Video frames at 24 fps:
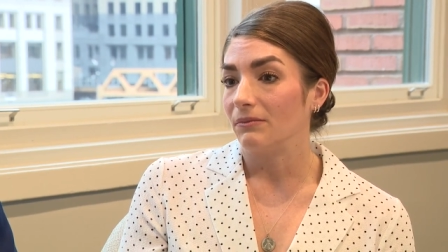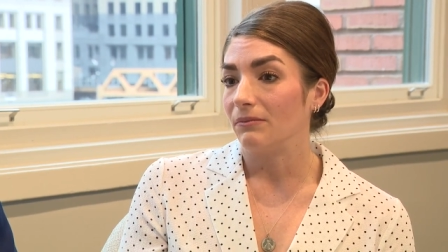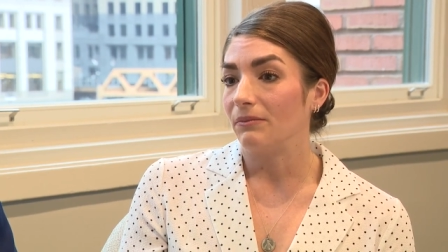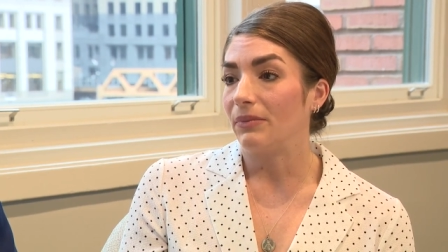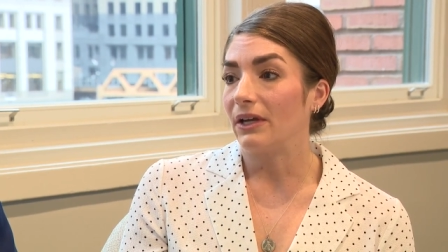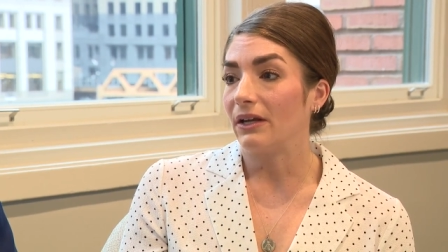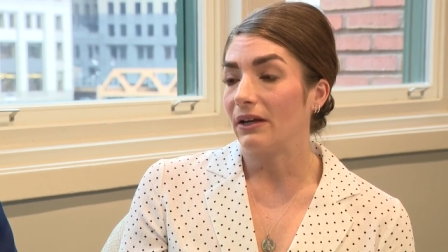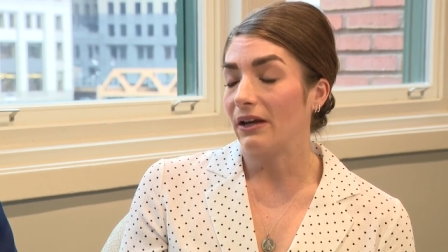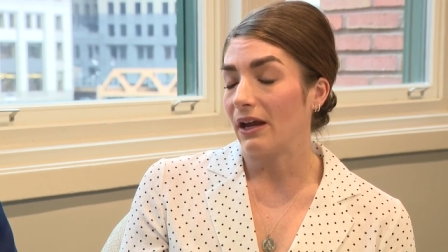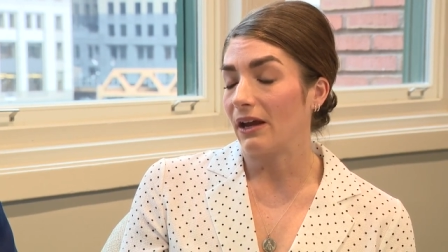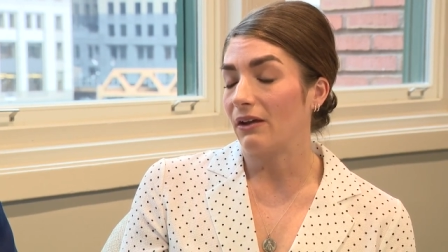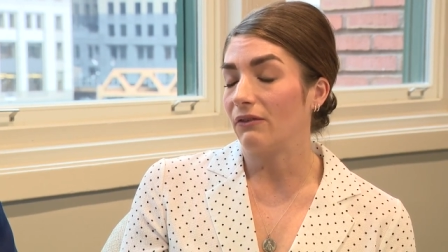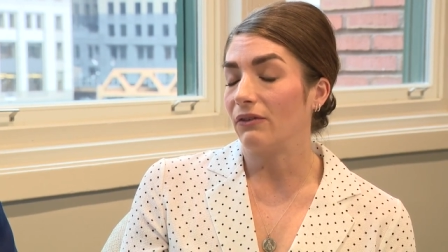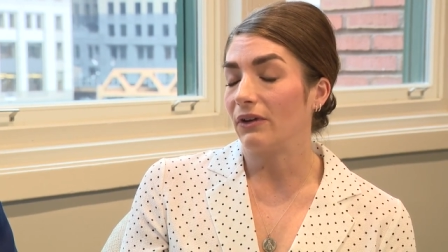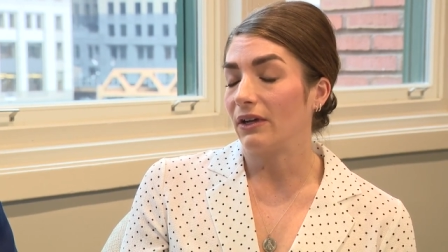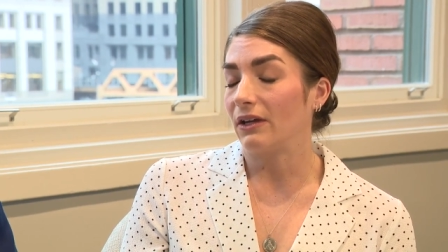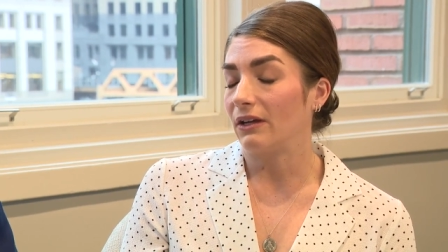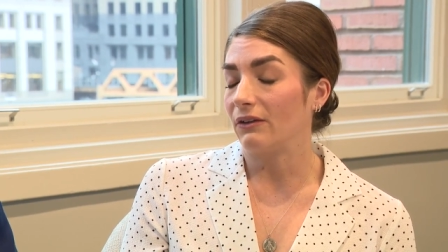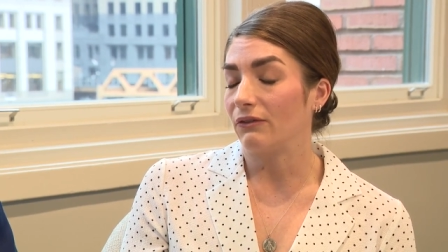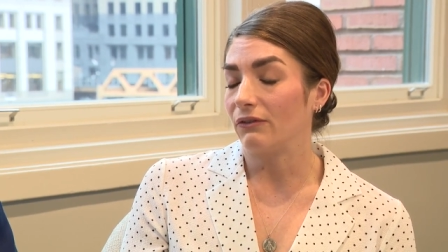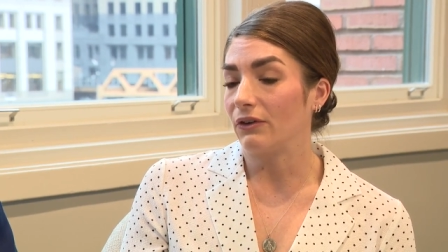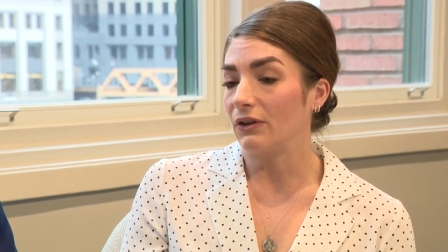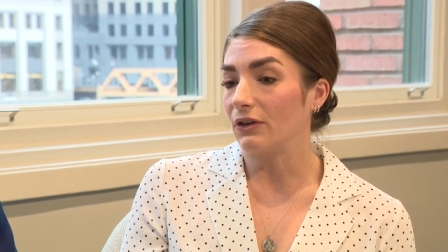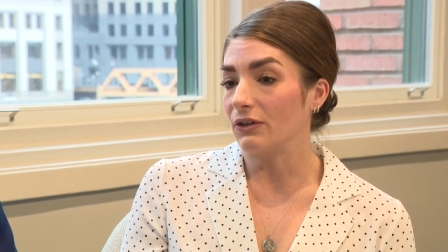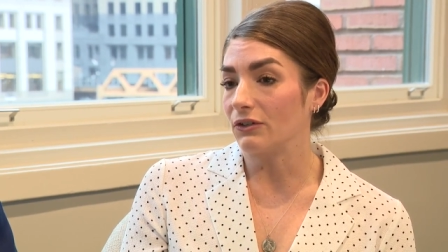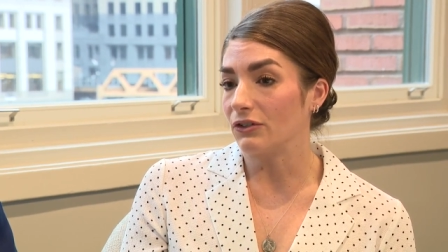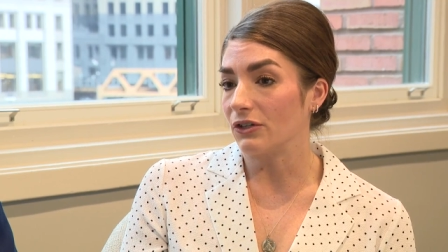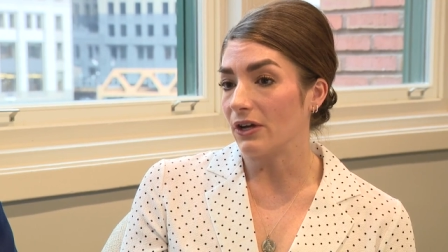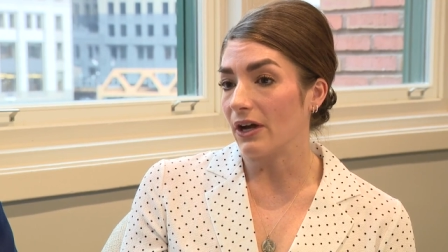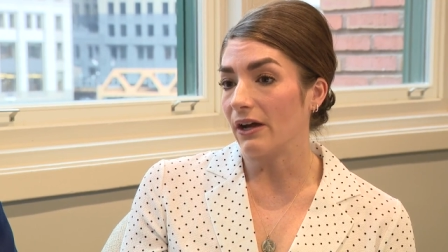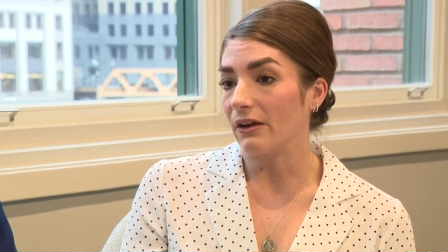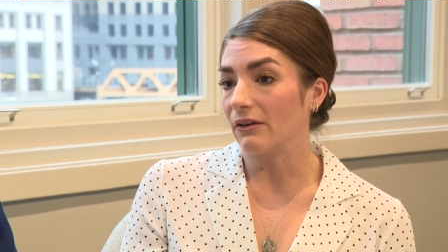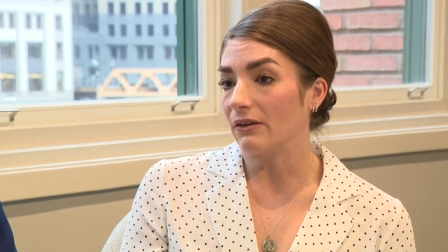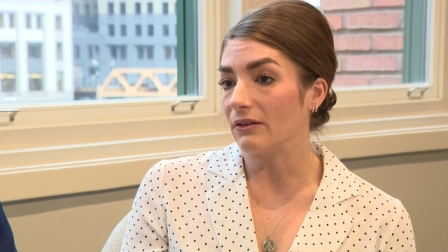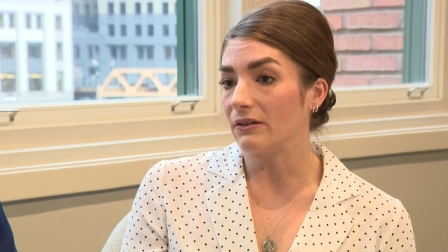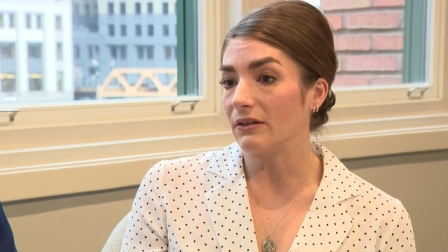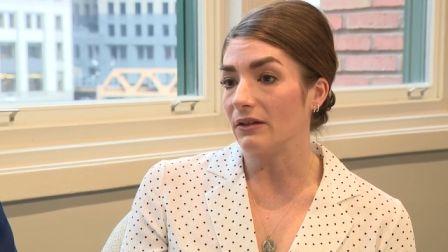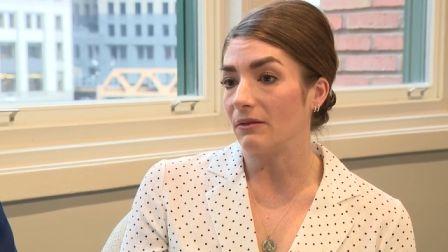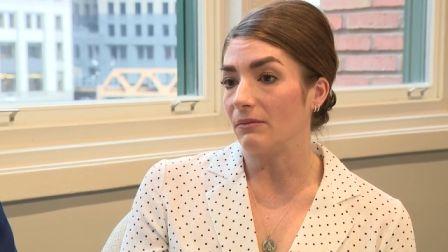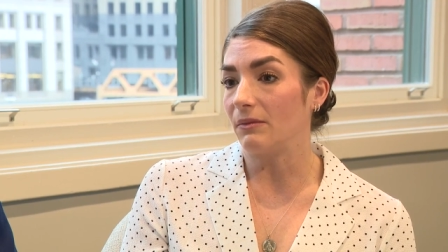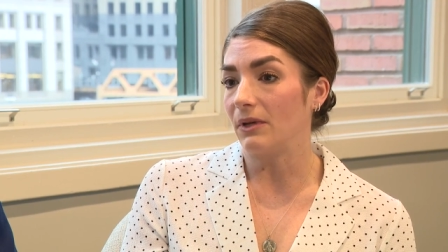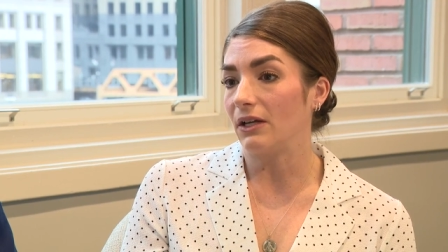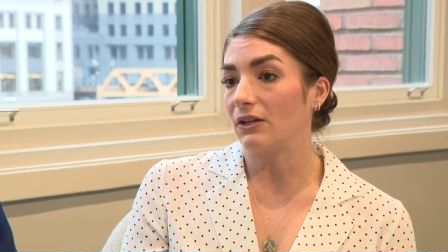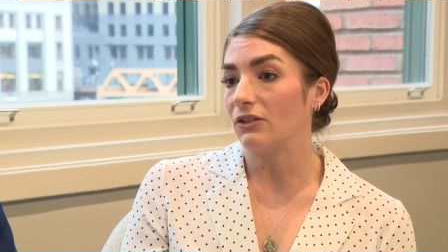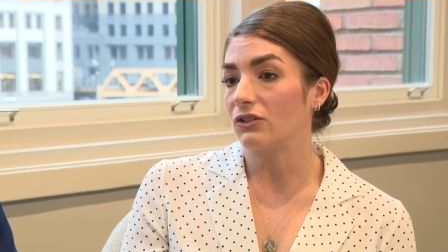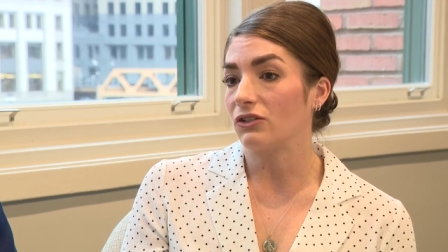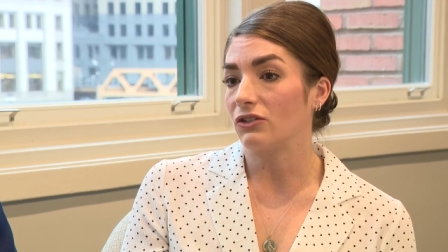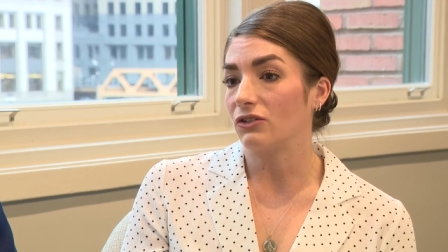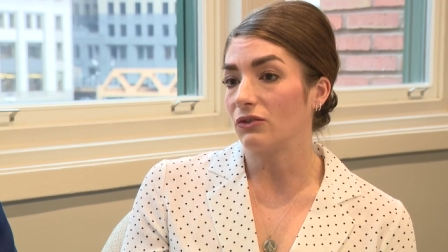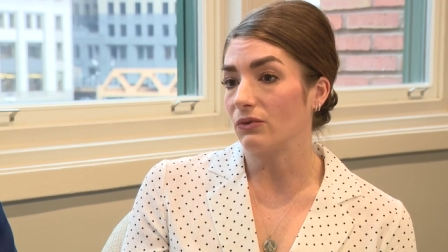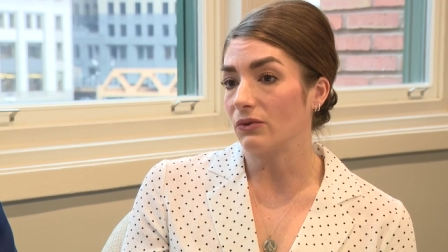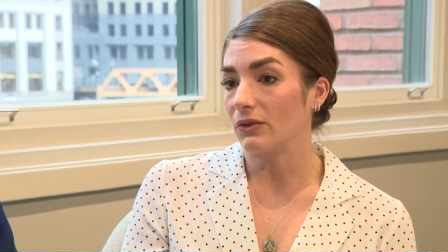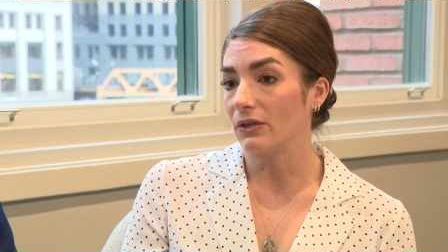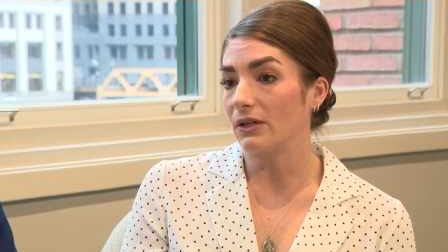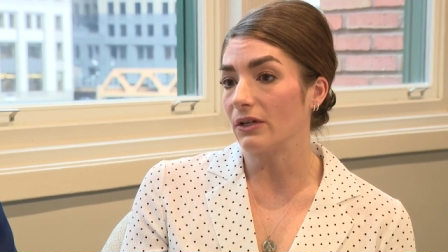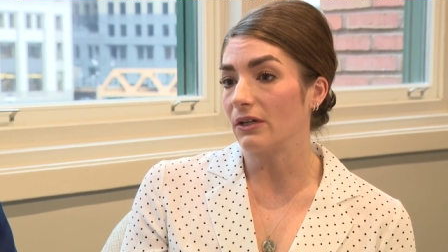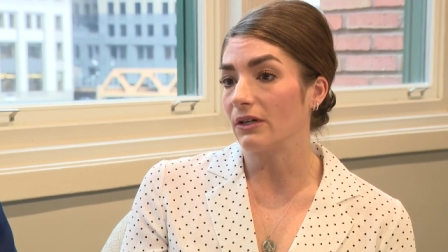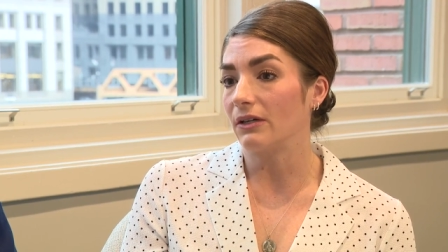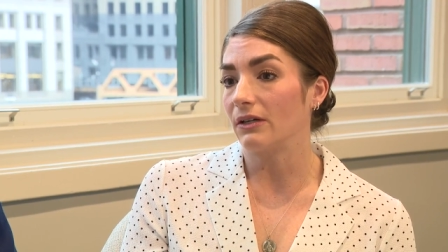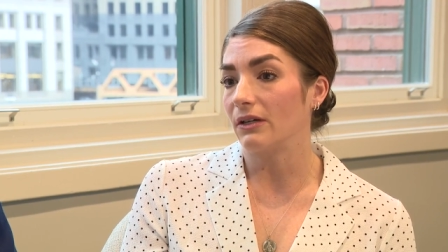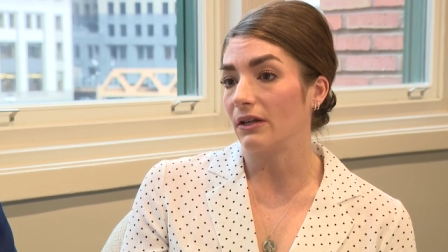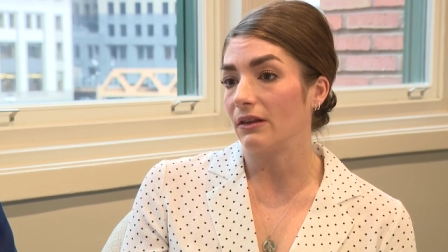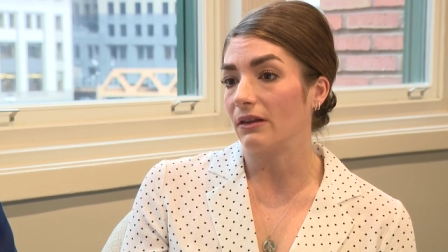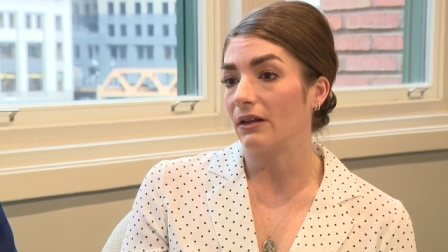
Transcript: be an advocate for your child and make sure